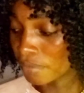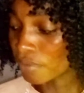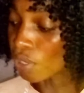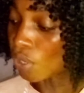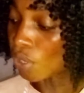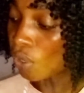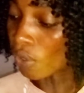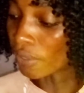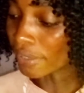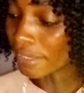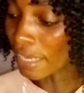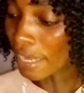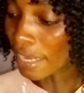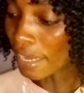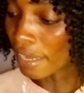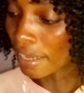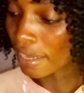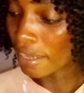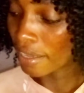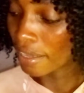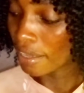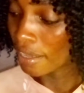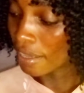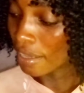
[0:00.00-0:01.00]
the
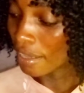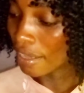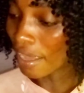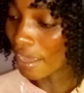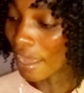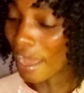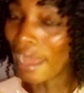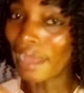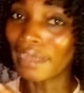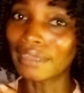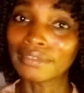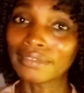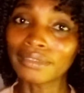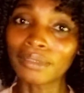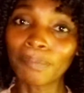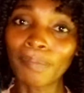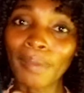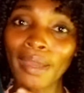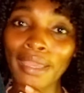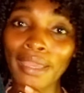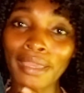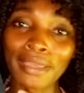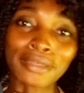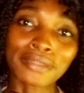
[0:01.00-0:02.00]
order and the
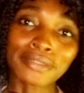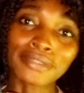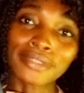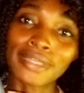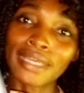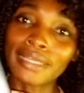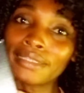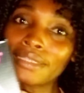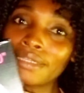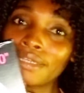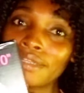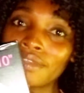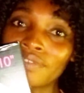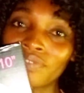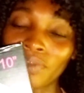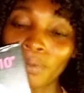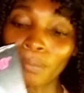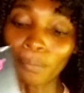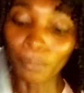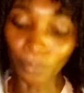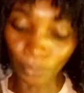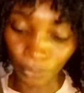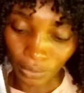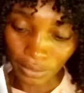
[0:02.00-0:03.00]
package they are
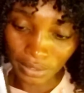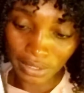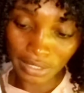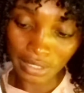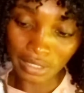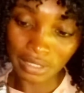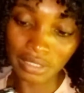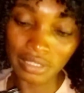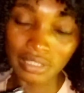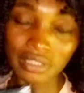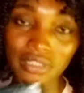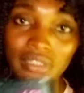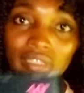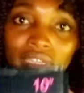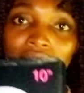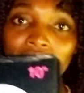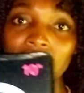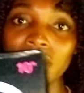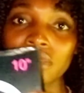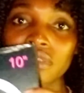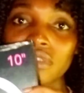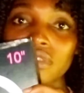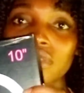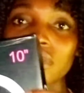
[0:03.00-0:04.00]
delivering but look
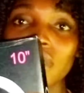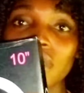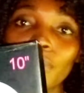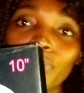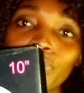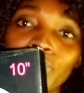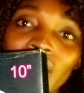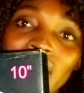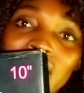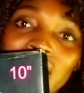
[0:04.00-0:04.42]
at i'm